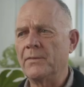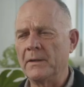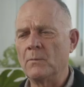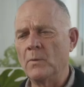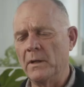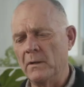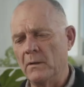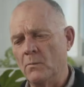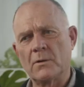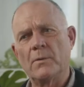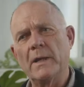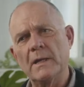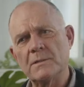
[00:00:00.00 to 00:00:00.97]
thing where you
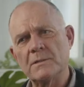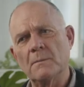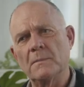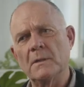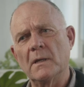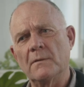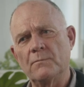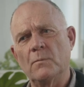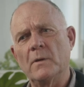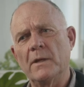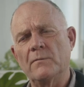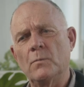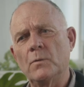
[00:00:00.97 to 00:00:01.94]
create something out
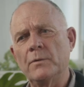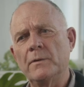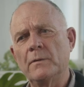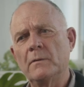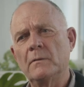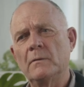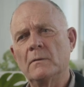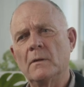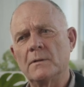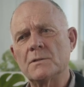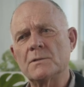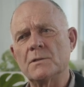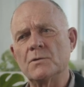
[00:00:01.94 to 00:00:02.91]
of wood.
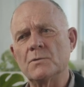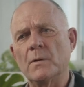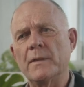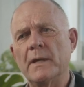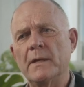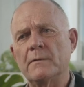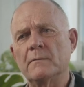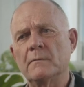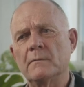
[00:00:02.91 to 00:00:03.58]
I just enjoy that.